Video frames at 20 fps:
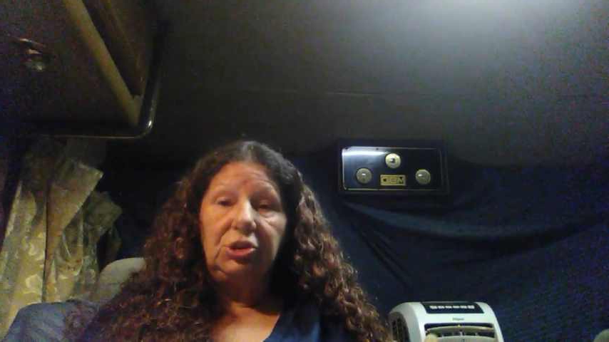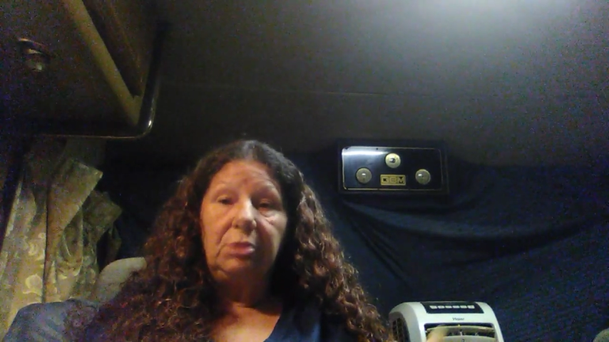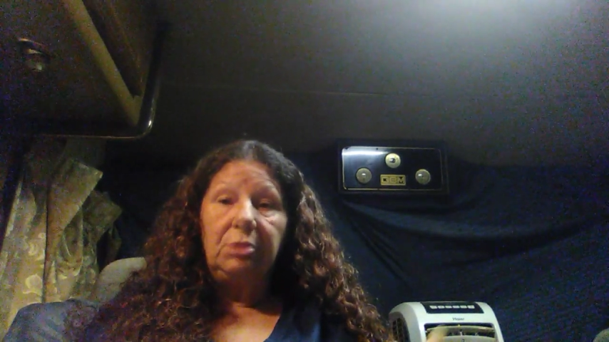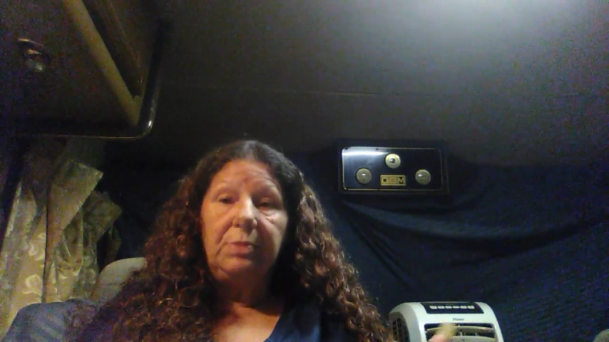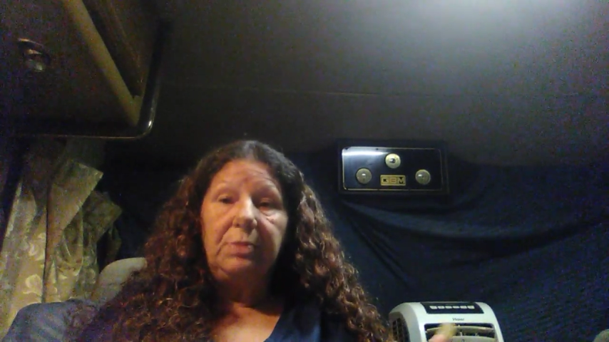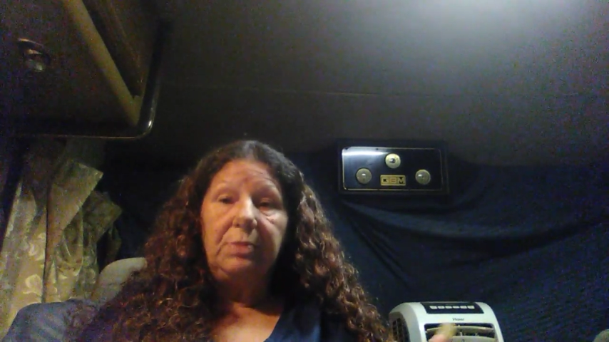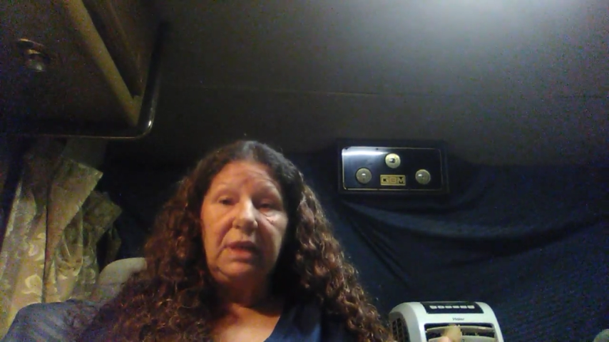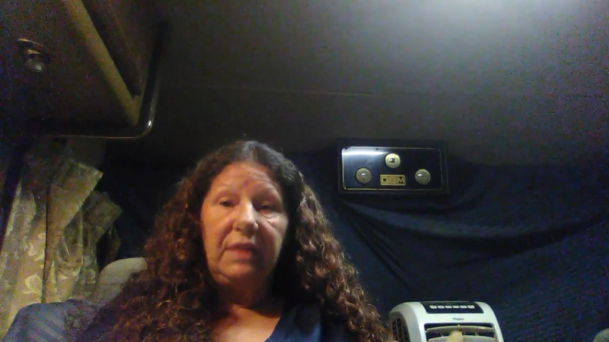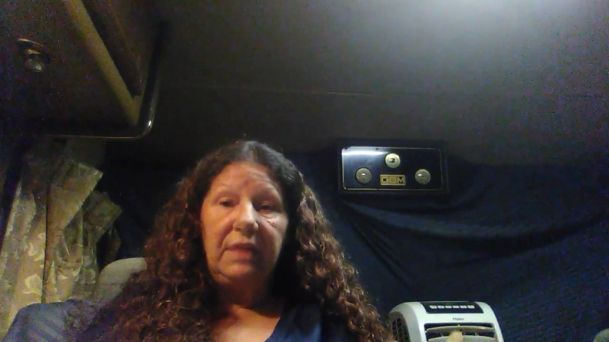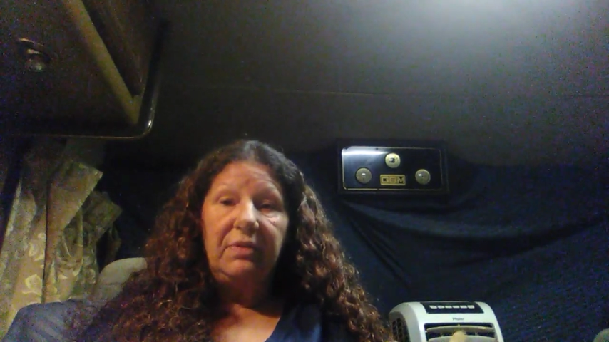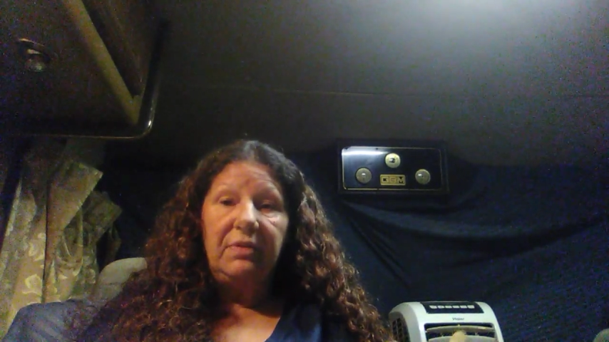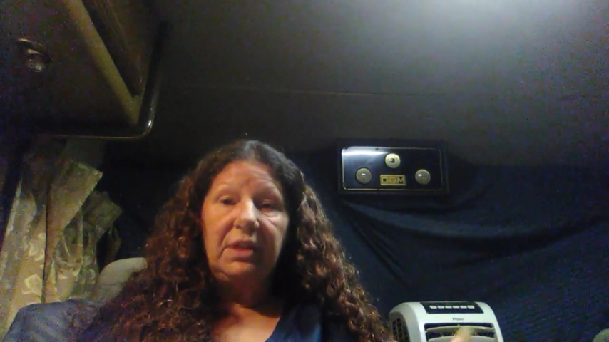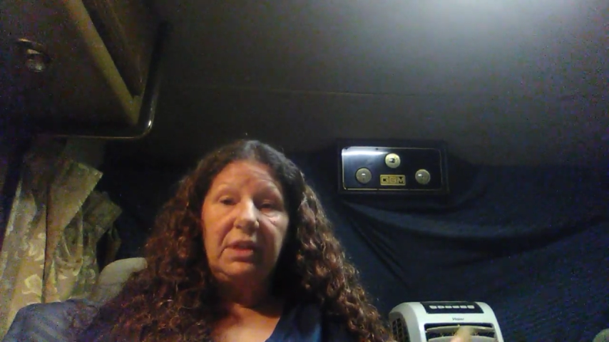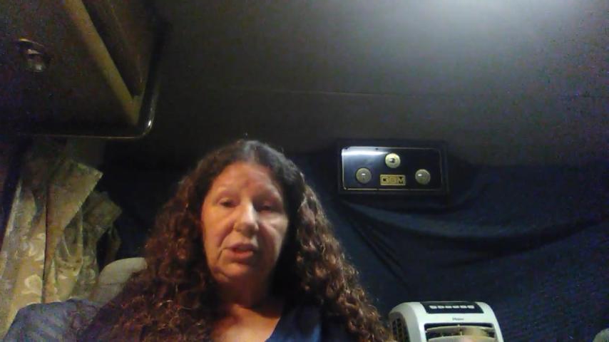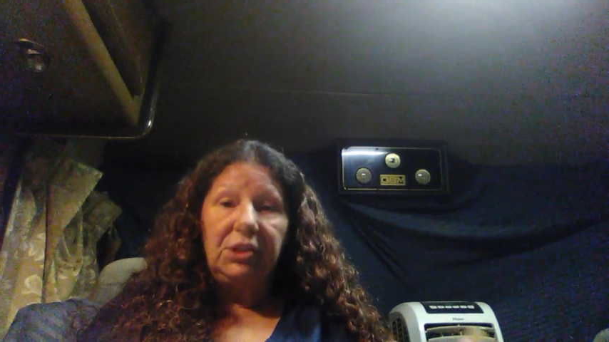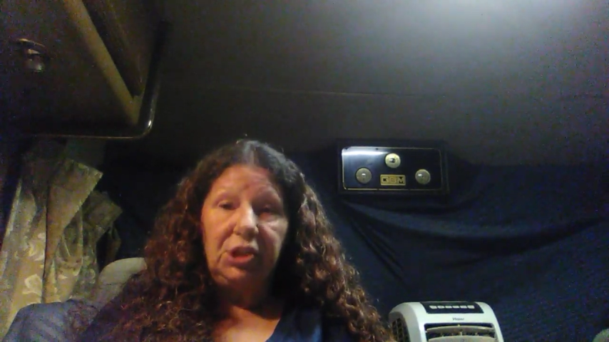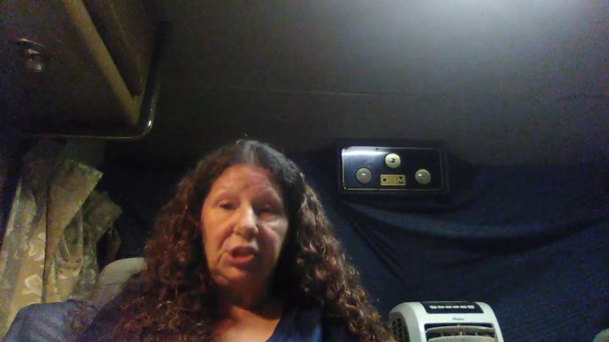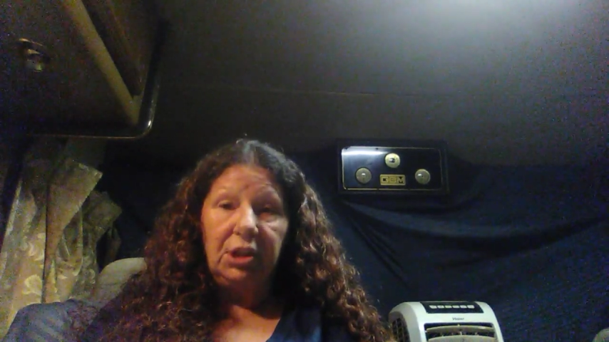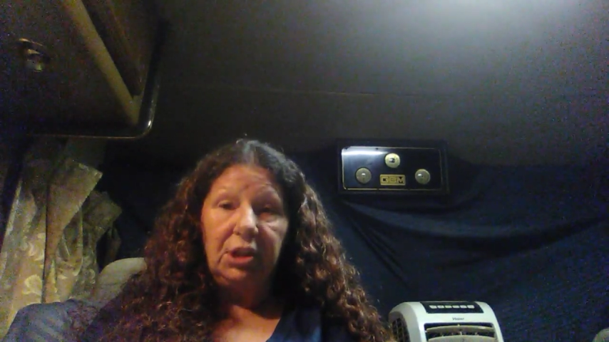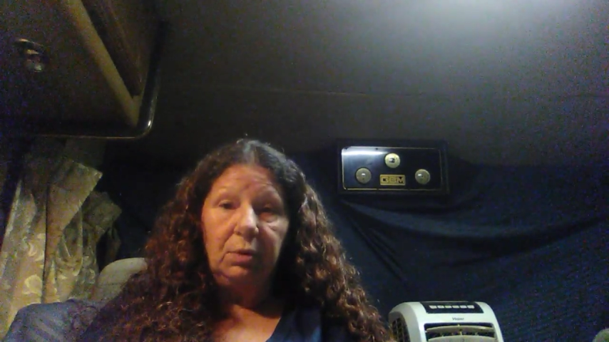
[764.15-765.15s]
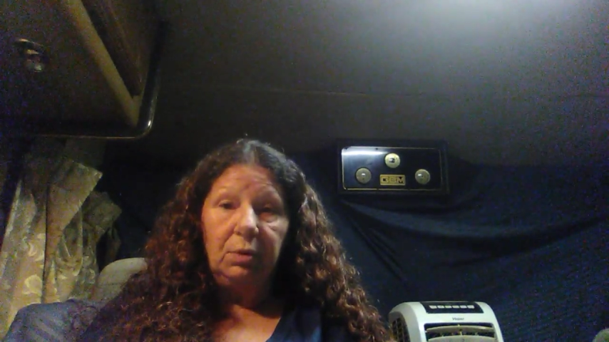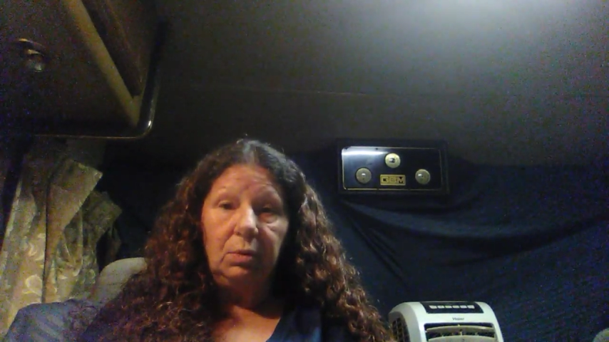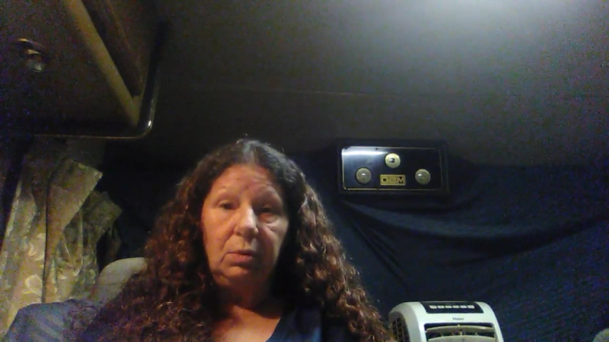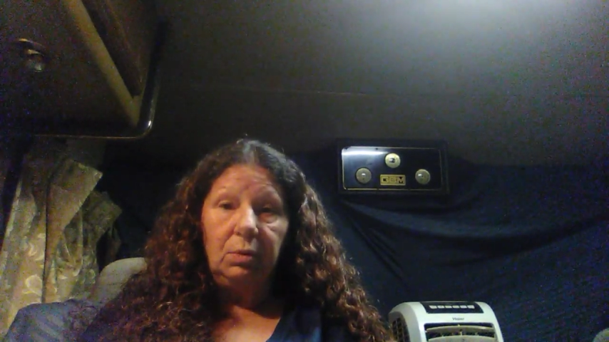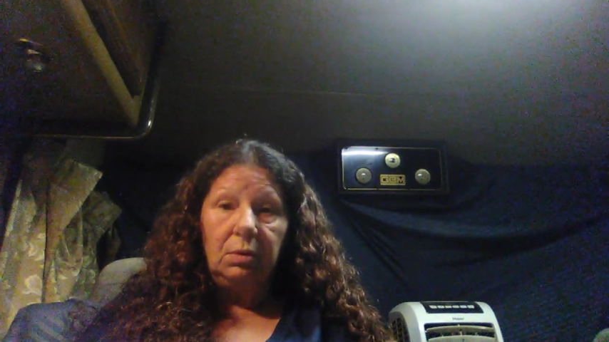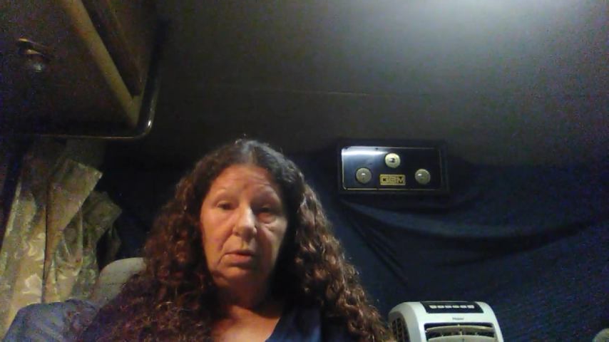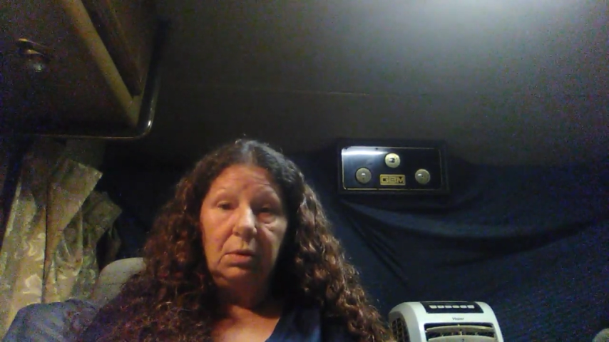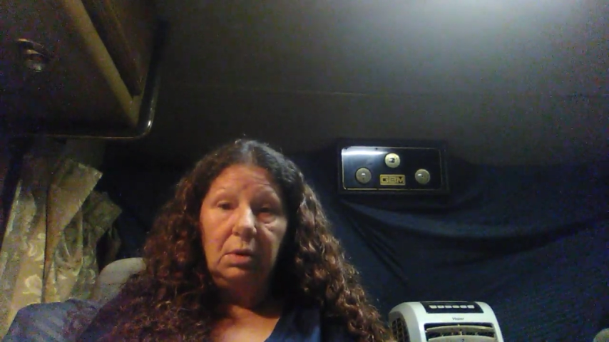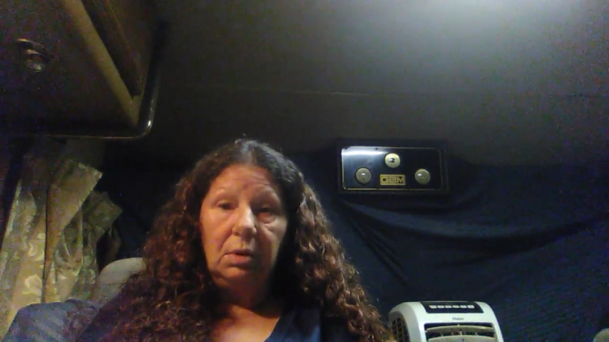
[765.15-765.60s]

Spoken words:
shouldn't be giving it to.